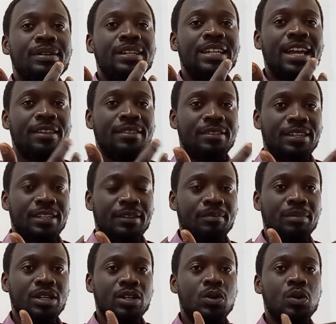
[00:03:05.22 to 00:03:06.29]
nothing
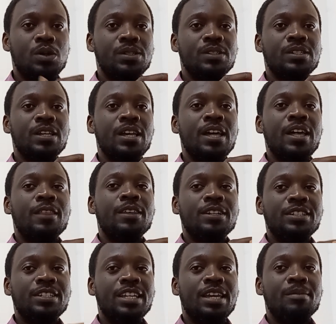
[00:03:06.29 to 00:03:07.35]
because the
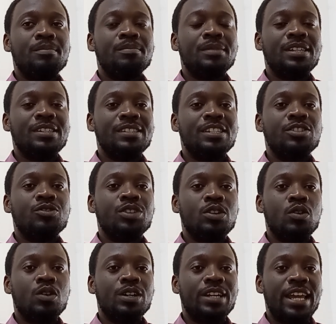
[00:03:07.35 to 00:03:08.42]
term isn't
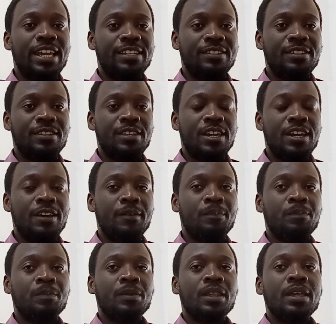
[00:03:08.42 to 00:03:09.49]
recognized there.
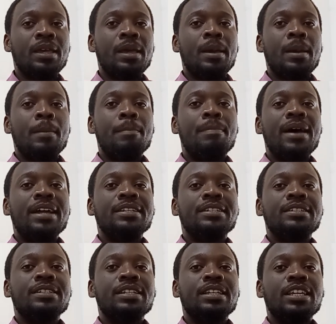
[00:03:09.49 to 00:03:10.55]

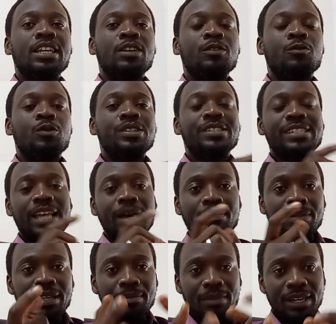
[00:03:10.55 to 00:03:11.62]
But if we
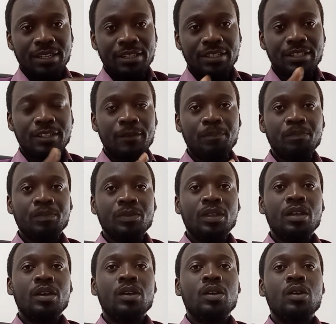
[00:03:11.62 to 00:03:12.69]
supplement,
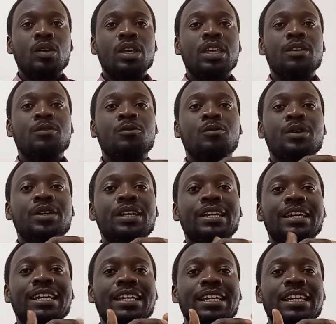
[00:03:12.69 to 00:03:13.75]
if we,
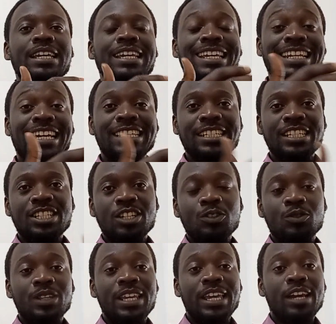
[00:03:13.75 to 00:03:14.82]
in addition
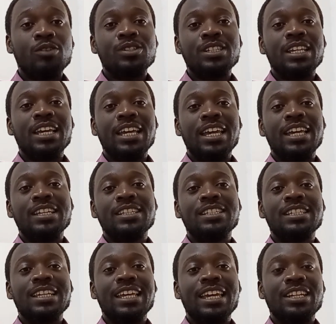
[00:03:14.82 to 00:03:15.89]
to the
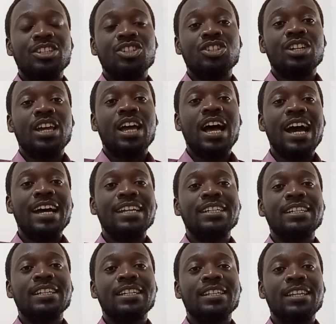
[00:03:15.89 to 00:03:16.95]
LCSH,
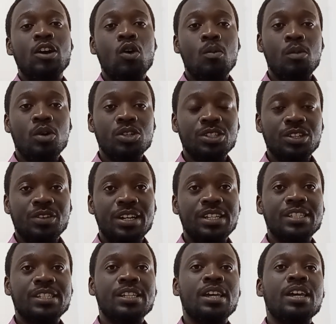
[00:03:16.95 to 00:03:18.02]
add the
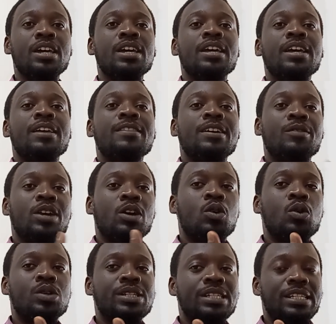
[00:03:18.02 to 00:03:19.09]
Homosaurus, the
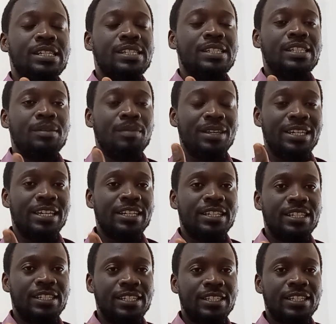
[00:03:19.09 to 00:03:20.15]
record is
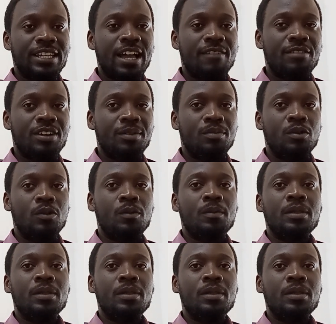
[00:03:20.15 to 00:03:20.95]
immediately discoverable.